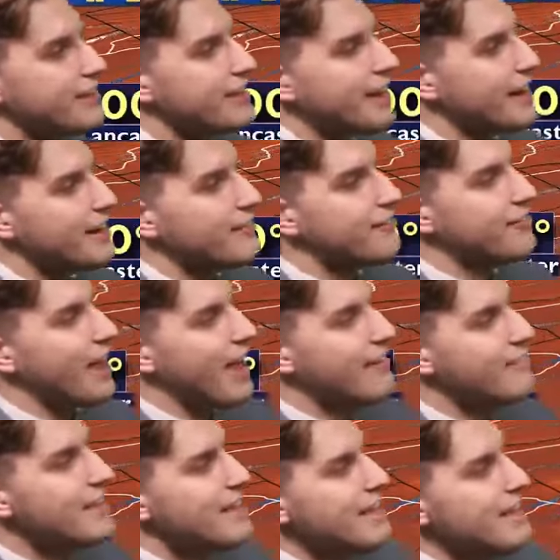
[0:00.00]

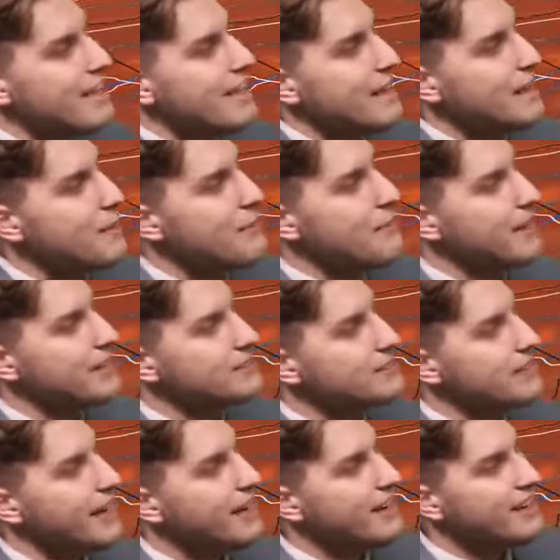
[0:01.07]
95 in Mays
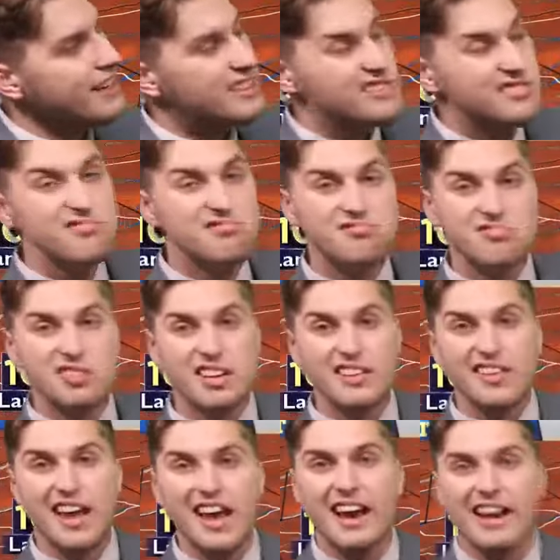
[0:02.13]
Landing, and look at
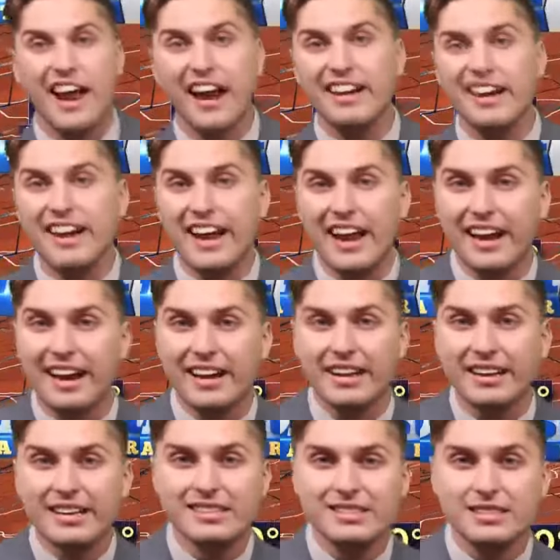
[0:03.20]
that, 98
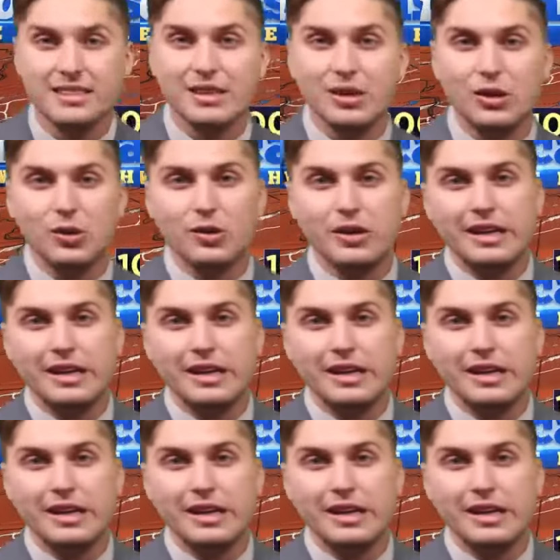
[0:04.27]
still